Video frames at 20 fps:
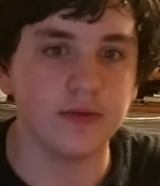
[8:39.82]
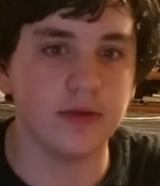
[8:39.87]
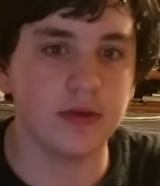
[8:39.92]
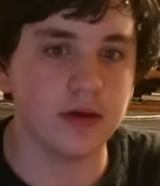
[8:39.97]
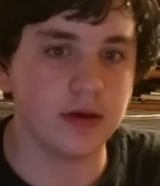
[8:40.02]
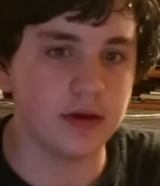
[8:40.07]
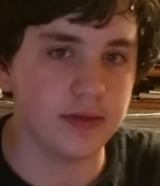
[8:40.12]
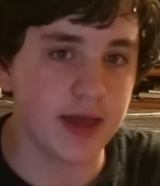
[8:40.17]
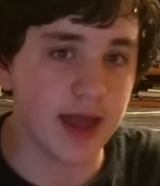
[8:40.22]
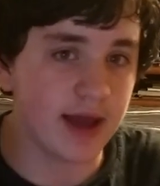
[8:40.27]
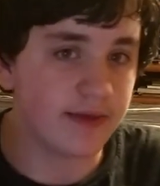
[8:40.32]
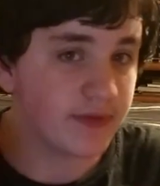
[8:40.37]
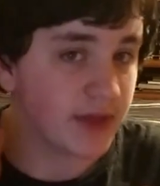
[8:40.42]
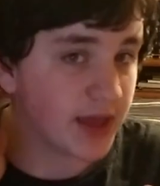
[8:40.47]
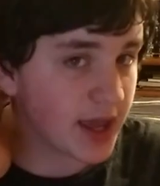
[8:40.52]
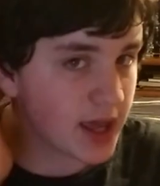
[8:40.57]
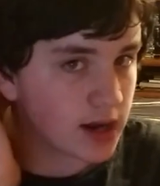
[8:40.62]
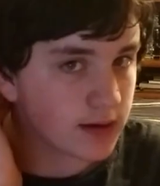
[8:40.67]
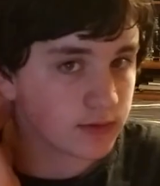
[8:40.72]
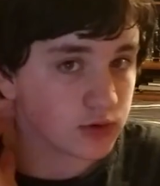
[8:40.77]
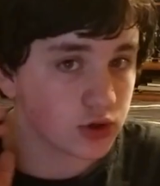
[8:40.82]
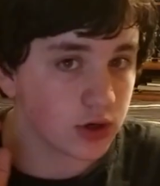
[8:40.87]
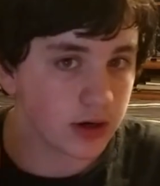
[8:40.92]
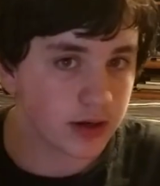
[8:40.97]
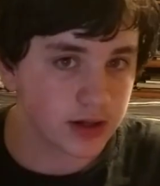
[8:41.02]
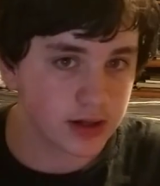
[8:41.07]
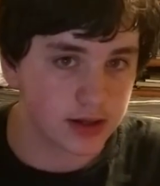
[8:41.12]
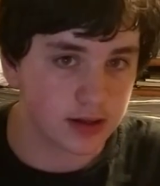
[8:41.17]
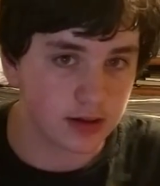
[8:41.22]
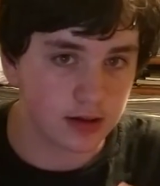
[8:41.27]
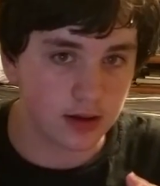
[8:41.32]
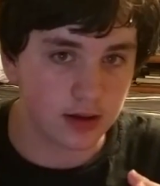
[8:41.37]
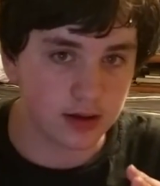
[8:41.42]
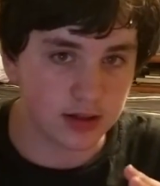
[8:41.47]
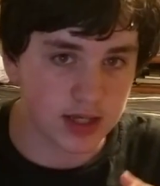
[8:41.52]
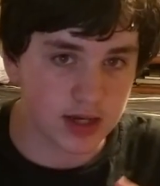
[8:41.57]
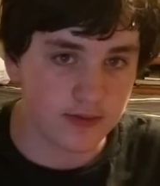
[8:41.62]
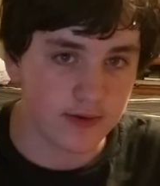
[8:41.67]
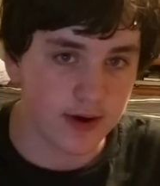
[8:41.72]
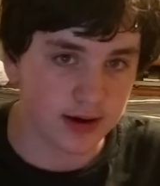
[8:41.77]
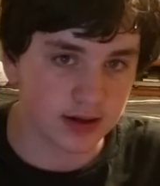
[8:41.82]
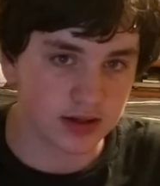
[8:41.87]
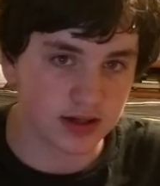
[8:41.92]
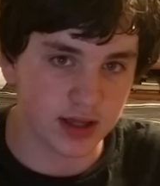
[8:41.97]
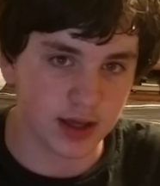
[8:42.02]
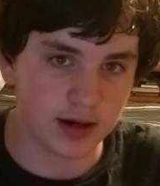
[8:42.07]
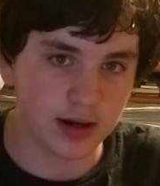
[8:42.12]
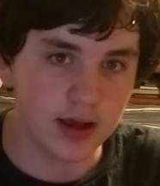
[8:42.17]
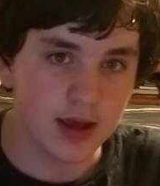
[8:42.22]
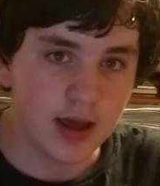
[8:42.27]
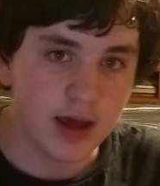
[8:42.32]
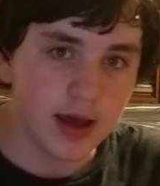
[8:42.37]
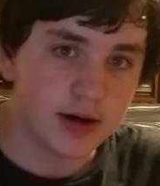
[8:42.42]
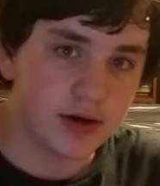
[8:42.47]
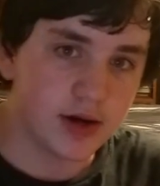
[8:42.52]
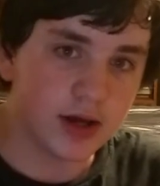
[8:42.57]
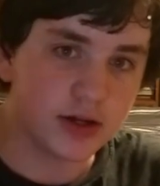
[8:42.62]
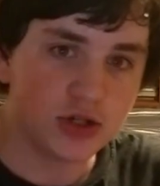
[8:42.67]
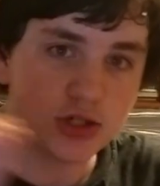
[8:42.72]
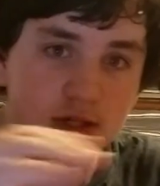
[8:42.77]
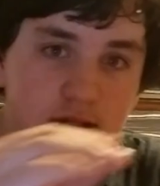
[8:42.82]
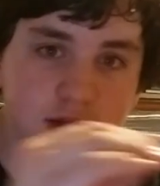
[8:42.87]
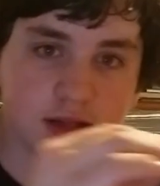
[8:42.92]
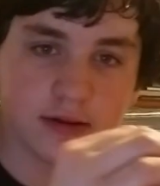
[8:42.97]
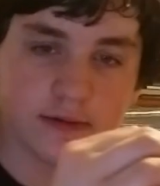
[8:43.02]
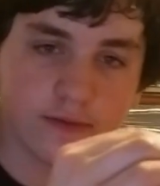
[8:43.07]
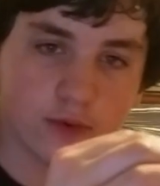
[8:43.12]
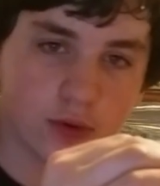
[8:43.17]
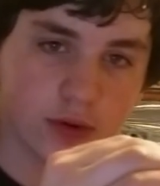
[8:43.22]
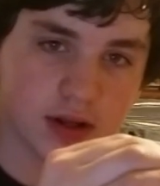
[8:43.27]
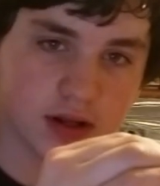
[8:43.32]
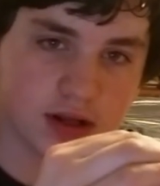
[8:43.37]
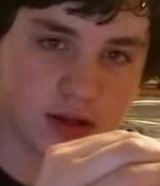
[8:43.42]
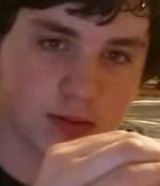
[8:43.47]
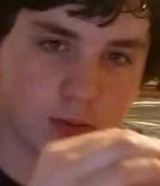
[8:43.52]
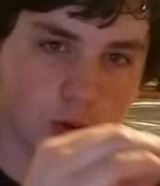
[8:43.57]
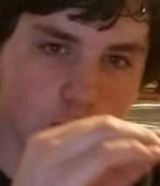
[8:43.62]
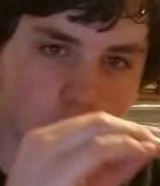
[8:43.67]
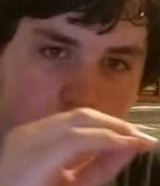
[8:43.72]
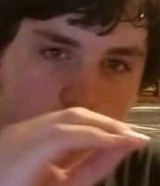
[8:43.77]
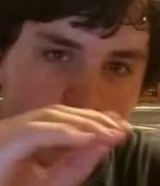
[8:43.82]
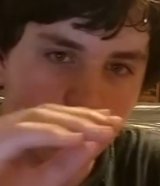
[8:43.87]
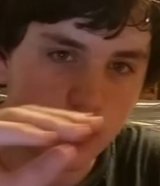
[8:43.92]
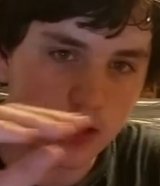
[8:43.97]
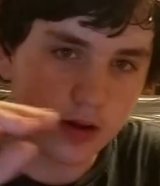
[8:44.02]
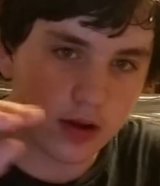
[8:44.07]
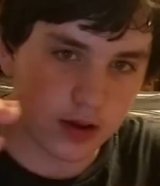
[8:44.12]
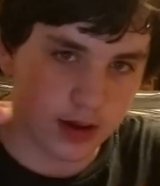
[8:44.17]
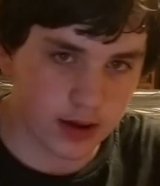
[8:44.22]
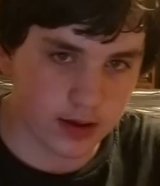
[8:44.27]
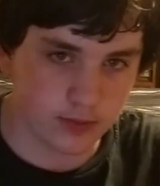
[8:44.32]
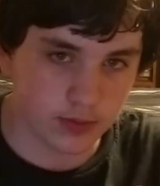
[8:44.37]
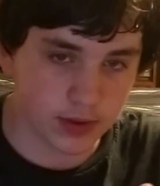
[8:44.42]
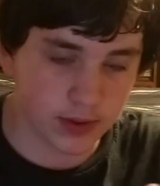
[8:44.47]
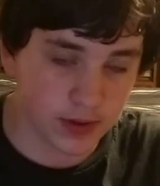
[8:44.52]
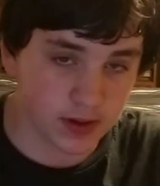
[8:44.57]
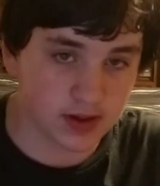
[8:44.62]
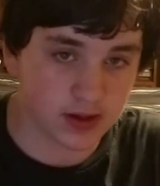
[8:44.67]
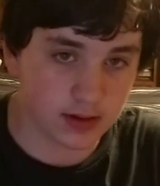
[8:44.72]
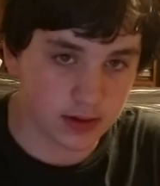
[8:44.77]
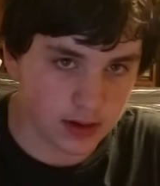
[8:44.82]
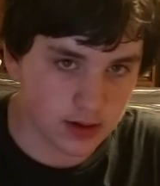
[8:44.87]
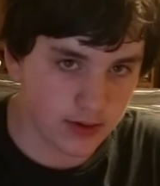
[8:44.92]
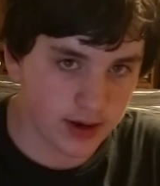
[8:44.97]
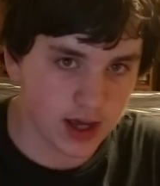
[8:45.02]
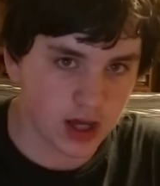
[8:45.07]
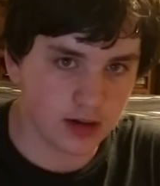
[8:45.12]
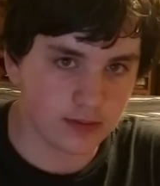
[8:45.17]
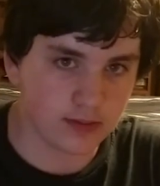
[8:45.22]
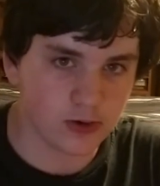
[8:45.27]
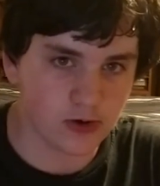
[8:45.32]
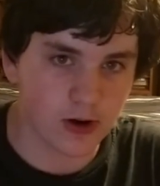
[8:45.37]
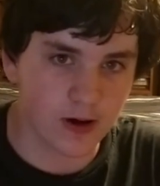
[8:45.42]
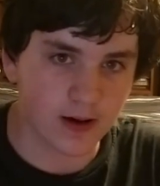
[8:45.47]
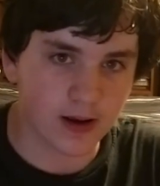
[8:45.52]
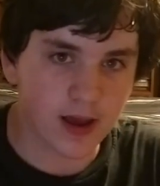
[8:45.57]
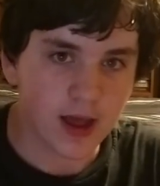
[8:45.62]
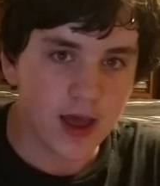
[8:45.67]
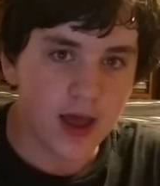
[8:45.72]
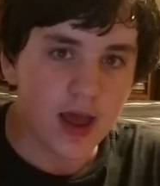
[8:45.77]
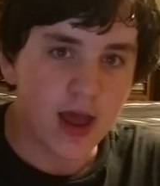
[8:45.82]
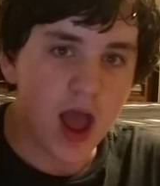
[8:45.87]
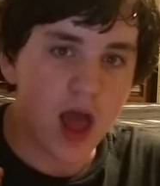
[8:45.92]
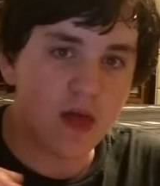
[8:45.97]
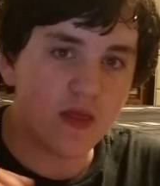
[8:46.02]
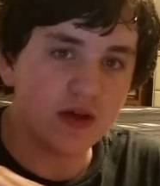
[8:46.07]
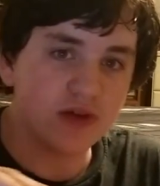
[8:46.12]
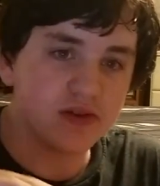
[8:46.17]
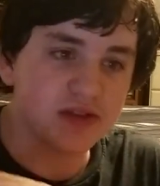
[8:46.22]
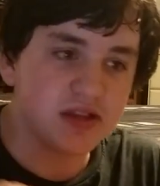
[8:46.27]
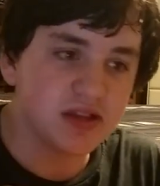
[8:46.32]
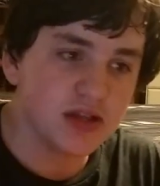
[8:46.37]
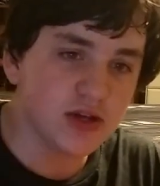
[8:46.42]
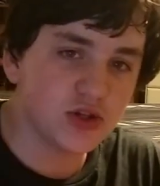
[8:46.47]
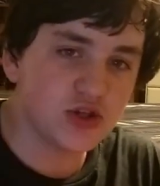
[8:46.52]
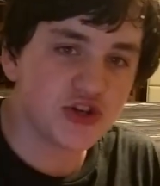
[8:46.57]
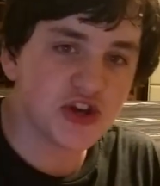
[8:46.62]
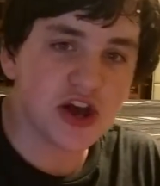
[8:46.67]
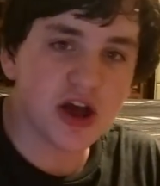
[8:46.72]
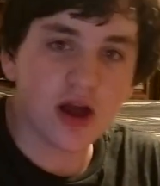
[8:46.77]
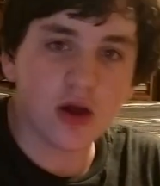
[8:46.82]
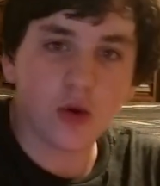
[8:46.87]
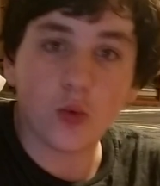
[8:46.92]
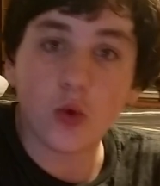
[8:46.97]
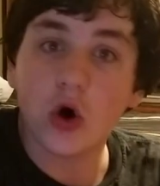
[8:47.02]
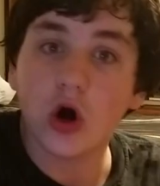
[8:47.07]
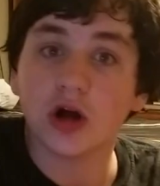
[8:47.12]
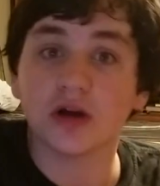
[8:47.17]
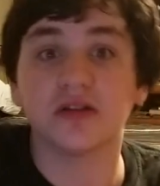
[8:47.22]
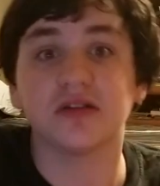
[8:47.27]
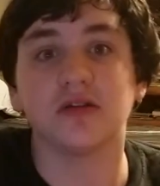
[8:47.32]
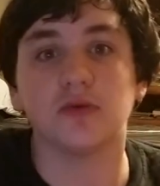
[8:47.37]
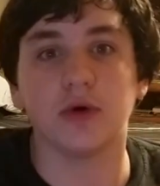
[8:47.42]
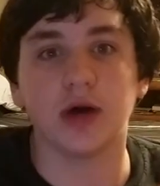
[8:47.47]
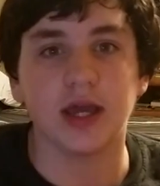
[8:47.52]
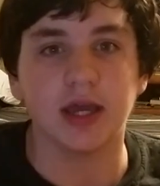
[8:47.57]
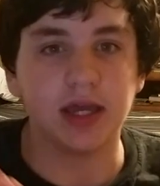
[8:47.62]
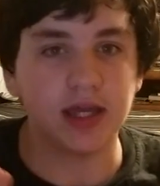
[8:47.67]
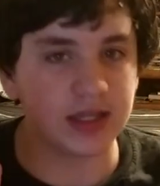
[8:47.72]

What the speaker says: they have the animatronic T-Rex head, nudges the Ford Explorer with the, you know, animatronic, and then CGI walks away.